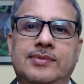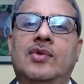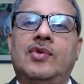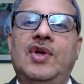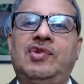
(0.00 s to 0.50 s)

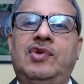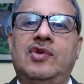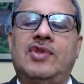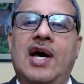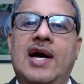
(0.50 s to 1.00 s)
This
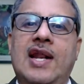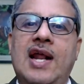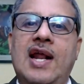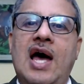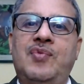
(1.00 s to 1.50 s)
is the
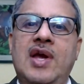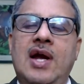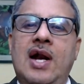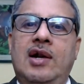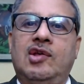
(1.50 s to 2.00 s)

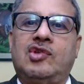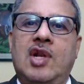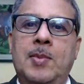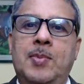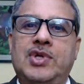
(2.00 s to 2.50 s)
graphic
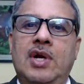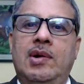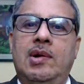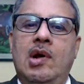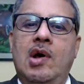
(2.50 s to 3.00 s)
description